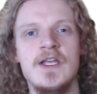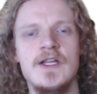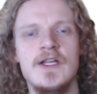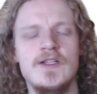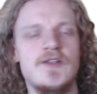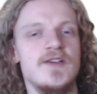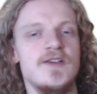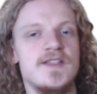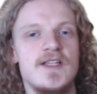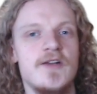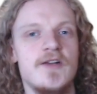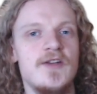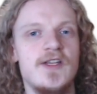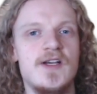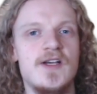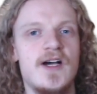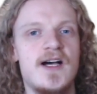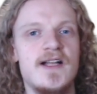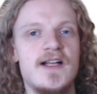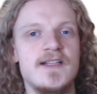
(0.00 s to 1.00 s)
turns out he
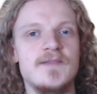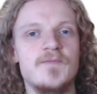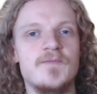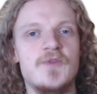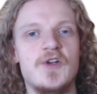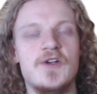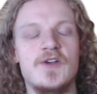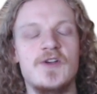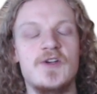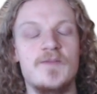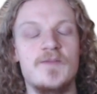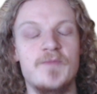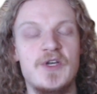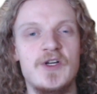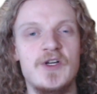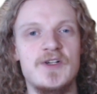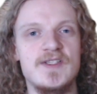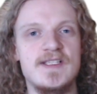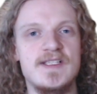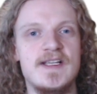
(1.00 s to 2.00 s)
can't
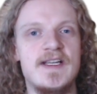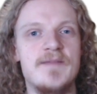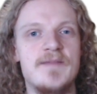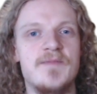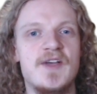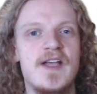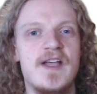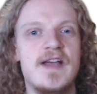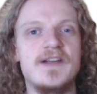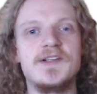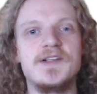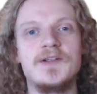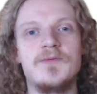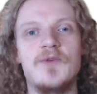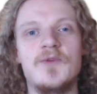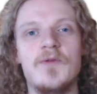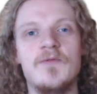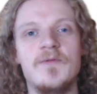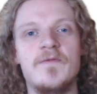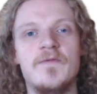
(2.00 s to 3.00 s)
because a mechanical
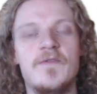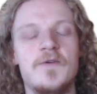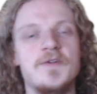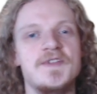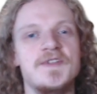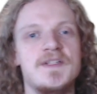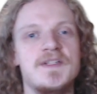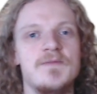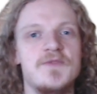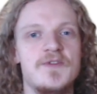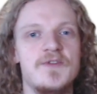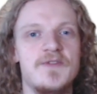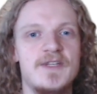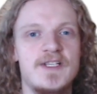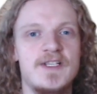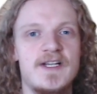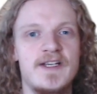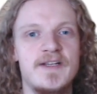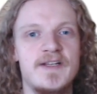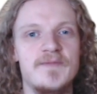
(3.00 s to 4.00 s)
problem forced him to
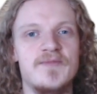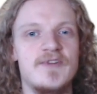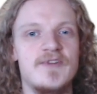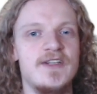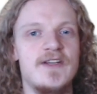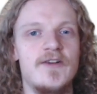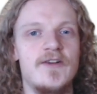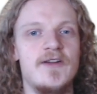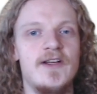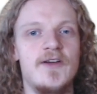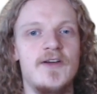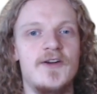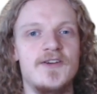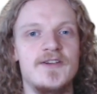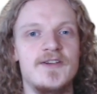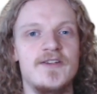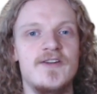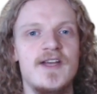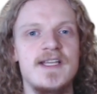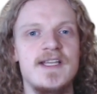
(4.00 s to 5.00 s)
retire pretty early on
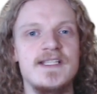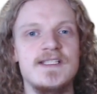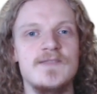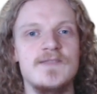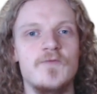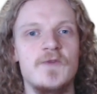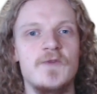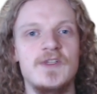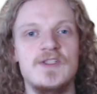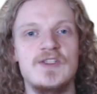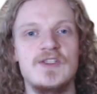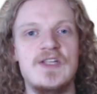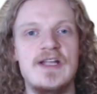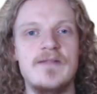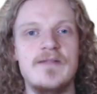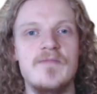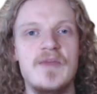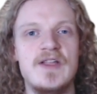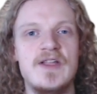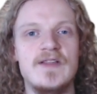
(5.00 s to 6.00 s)
in the race, which
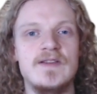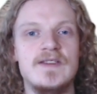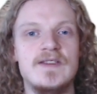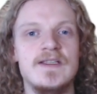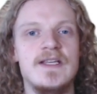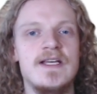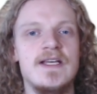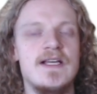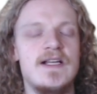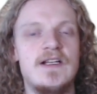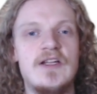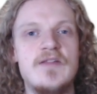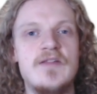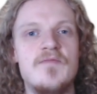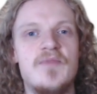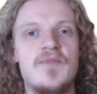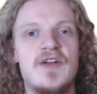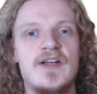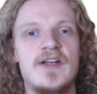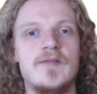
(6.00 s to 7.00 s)
then meant
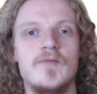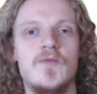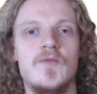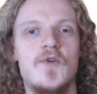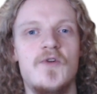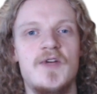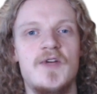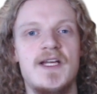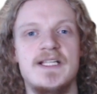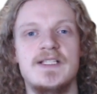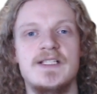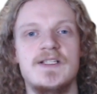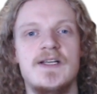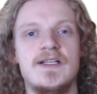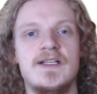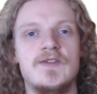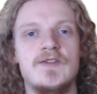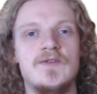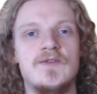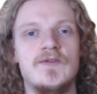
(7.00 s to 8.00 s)
Lindblad more or less
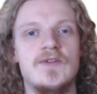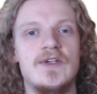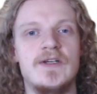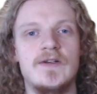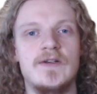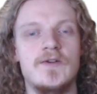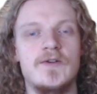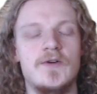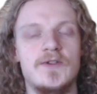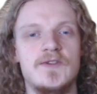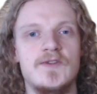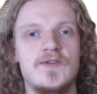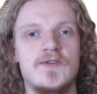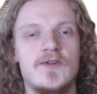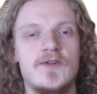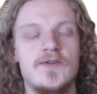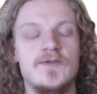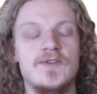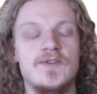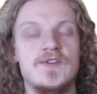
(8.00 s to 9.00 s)
got to
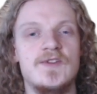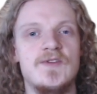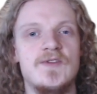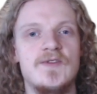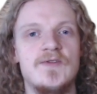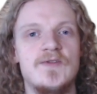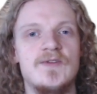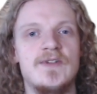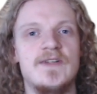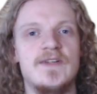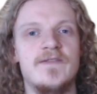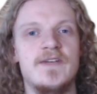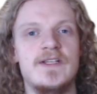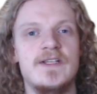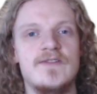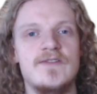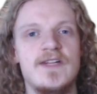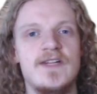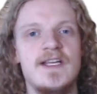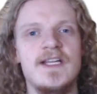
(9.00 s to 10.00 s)
cruise to the
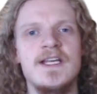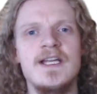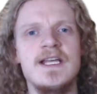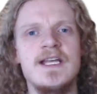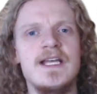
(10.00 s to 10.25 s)
victory.